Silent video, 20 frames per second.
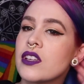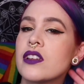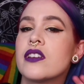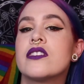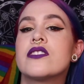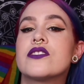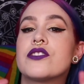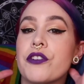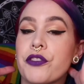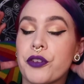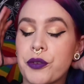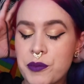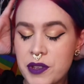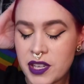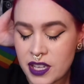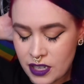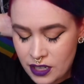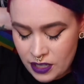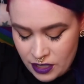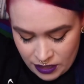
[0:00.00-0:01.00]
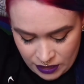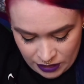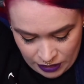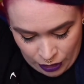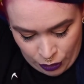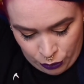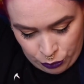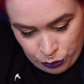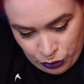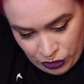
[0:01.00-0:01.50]
So for me,
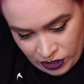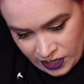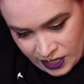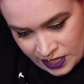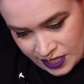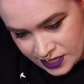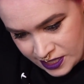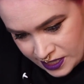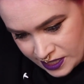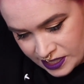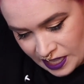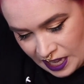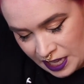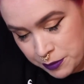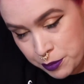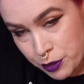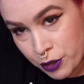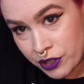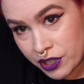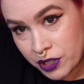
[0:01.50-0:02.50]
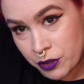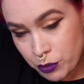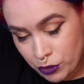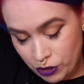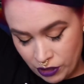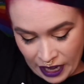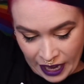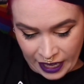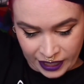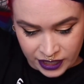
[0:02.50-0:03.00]
a really easy side pony
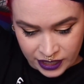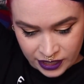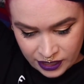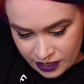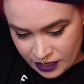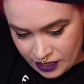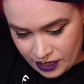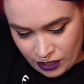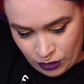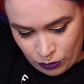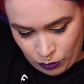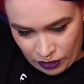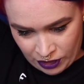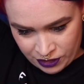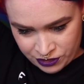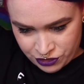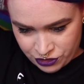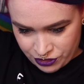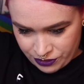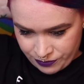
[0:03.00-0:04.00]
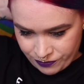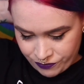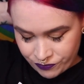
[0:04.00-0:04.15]
will hide it. Watch.